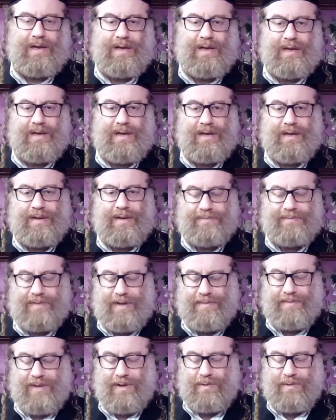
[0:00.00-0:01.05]
um,
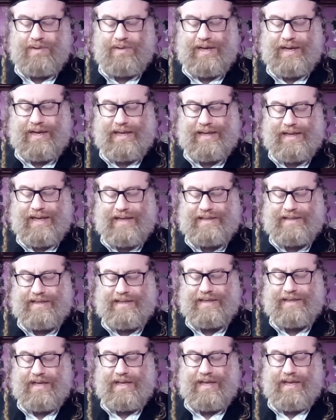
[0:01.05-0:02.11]
Rabbi Yehuda
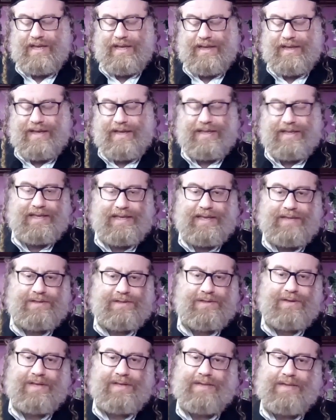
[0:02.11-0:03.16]
Hanasi that, that he
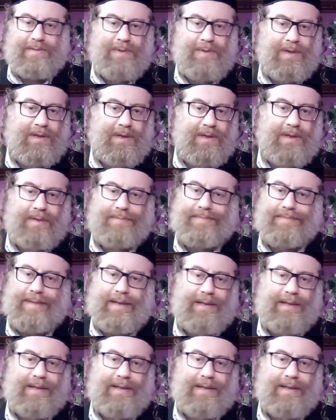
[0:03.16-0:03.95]
saw that we